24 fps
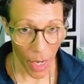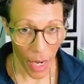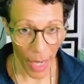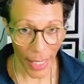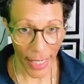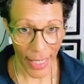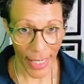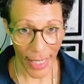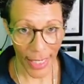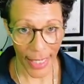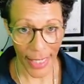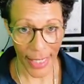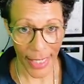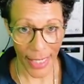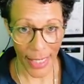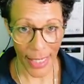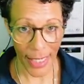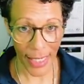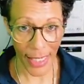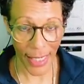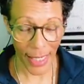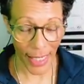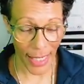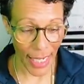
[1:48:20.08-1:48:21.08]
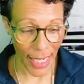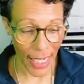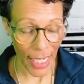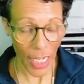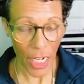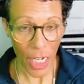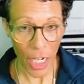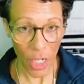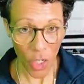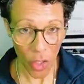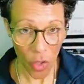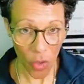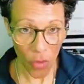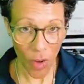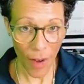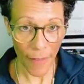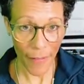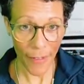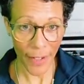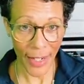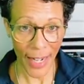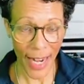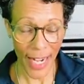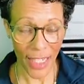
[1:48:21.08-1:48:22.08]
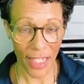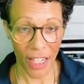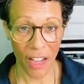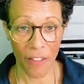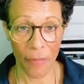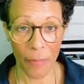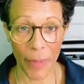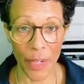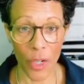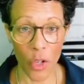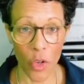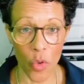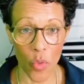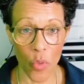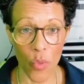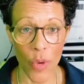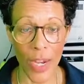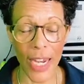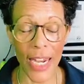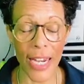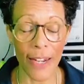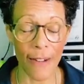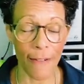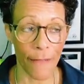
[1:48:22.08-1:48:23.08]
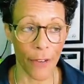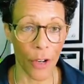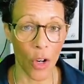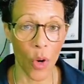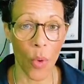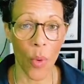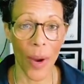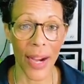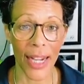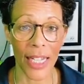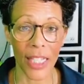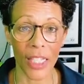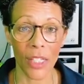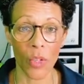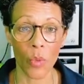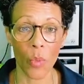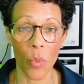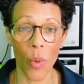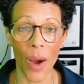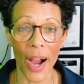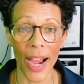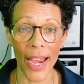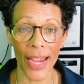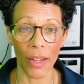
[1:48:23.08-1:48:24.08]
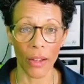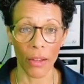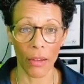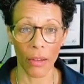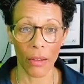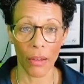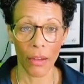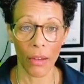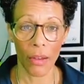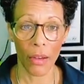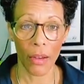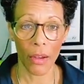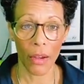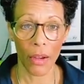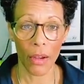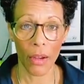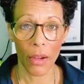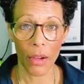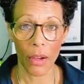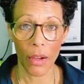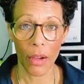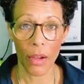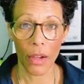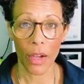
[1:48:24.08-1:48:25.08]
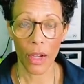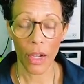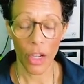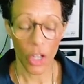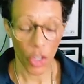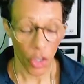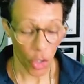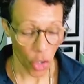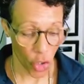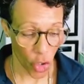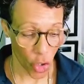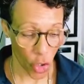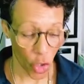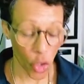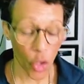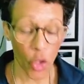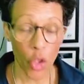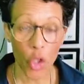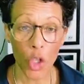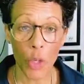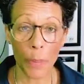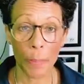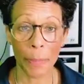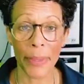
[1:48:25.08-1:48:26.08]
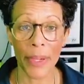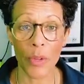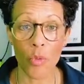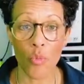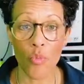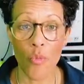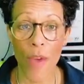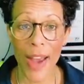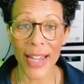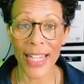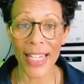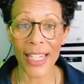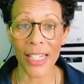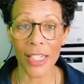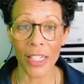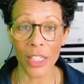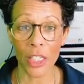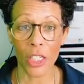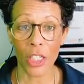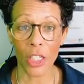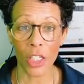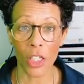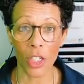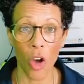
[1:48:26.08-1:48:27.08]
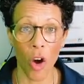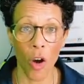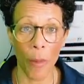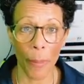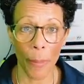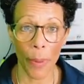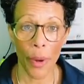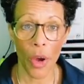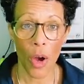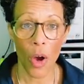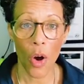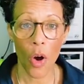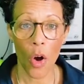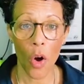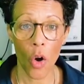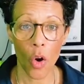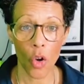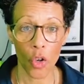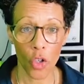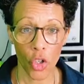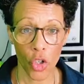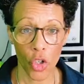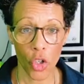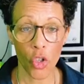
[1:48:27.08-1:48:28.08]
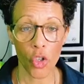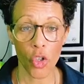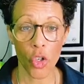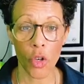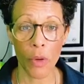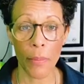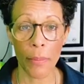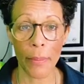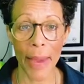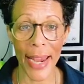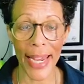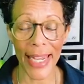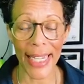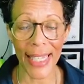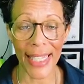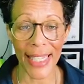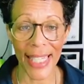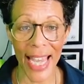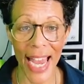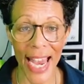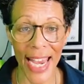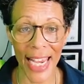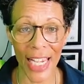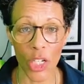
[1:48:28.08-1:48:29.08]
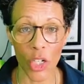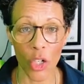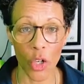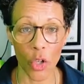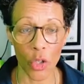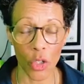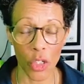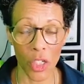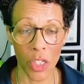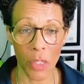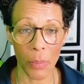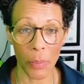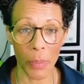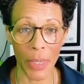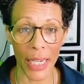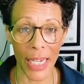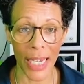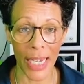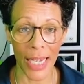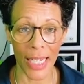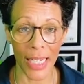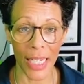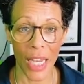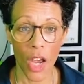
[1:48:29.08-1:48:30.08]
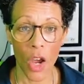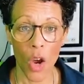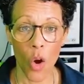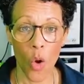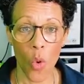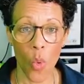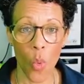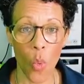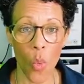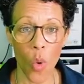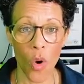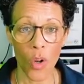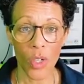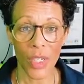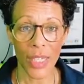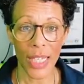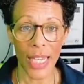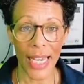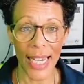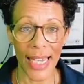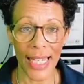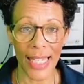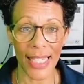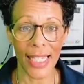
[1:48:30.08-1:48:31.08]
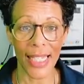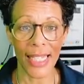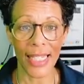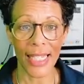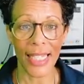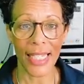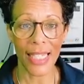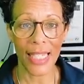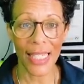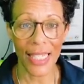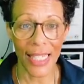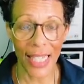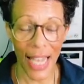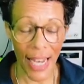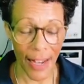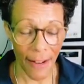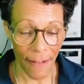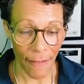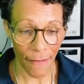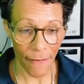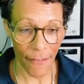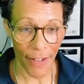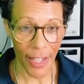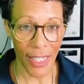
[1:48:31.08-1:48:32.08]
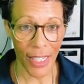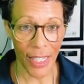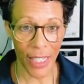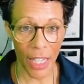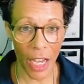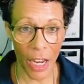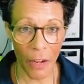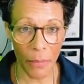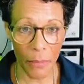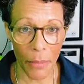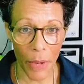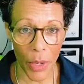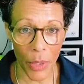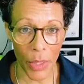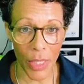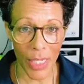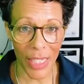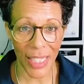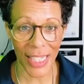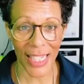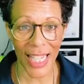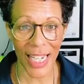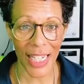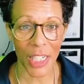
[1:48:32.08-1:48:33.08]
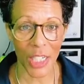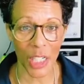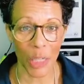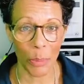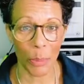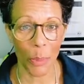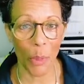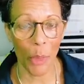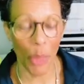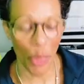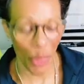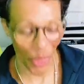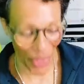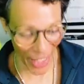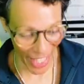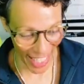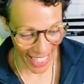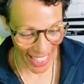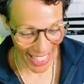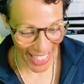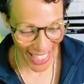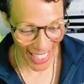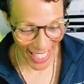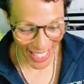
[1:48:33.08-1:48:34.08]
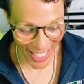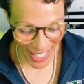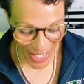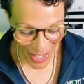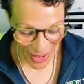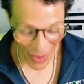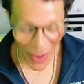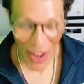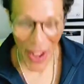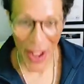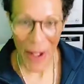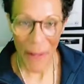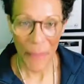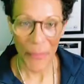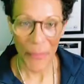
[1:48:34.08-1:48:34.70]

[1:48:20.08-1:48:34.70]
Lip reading: And you can see traffic lights that have been green for quite a while. Should you be ready to stop or should you maintain your speed? What is the safest and most sensible thing to do?